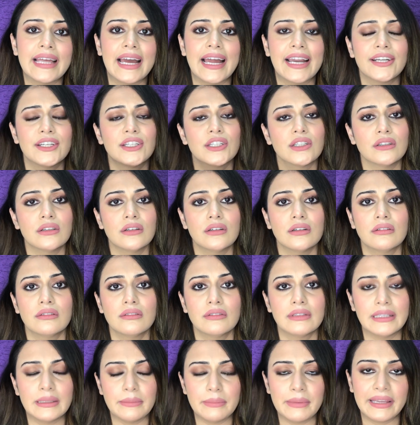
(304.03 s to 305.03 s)
in that
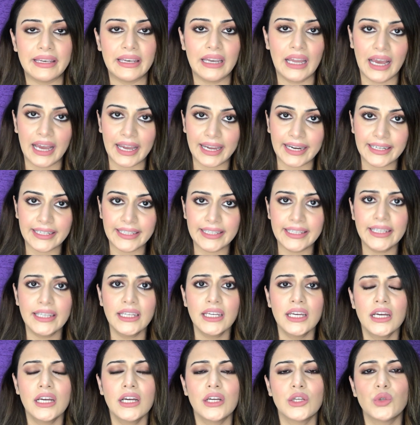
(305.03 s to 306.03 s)
email
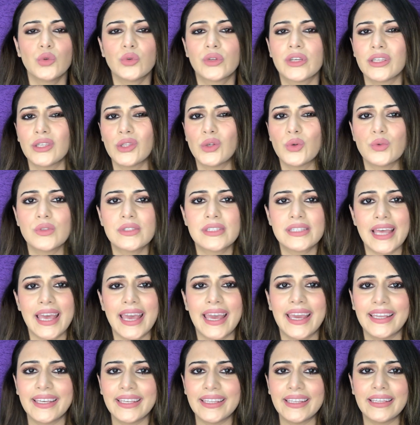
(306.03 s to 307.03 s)
ID. You can
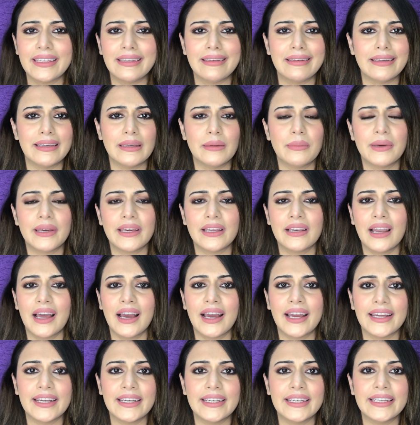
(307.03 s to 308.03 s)
use any
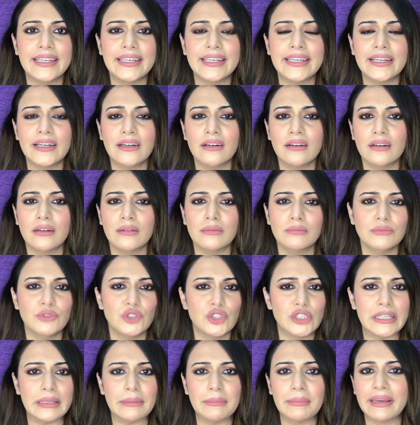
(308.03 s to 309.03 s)
email ID,
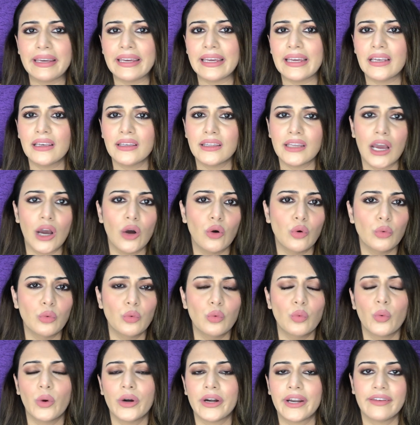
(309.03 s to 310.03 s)
Gmail,
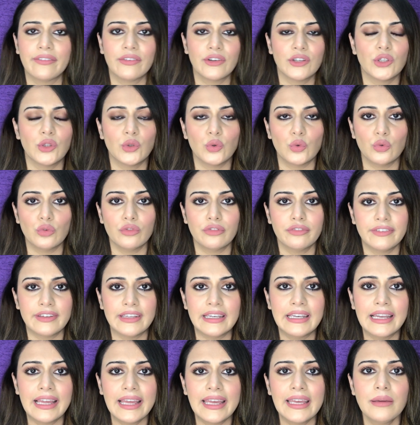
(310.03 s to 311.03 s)
Yahoo, whatever
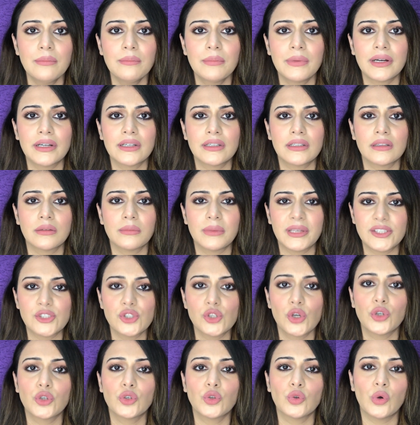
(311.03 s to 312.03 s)
you feel like,
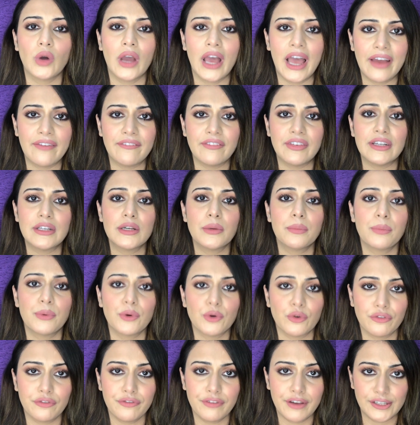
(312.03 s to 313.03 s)
but make sure to have
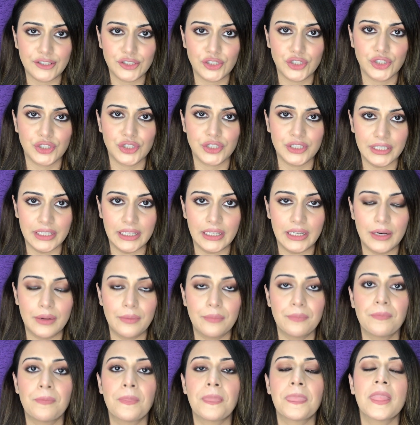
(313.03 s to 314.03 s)
it
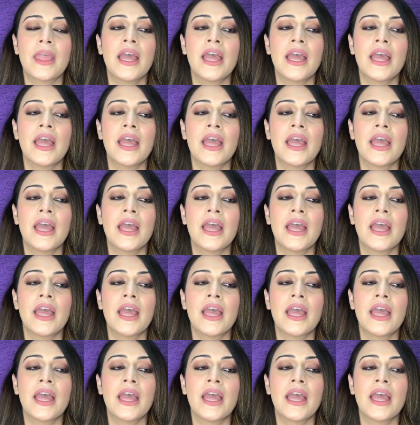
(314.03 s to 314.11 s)
professional.